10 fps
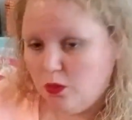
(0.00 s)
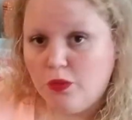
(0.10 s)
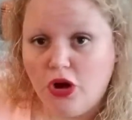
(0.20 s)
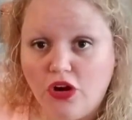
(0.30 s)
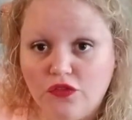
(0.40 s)

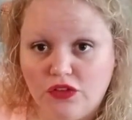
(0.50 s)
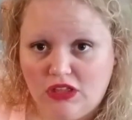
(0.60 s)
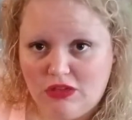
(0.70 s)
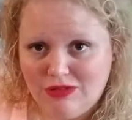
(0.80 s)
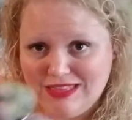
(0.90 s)

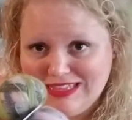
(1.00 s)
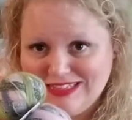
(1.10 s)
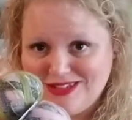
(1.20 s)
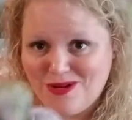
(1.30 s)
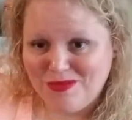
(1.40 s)
perfectly with this.
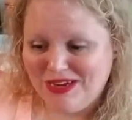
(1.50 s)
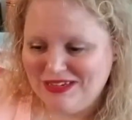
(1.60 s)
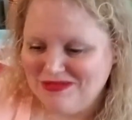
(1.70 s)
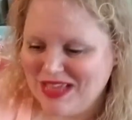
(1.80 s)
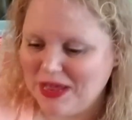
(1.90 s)
So I'm going to
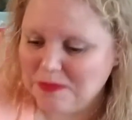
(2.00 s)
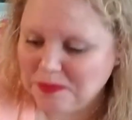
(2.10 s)
do that.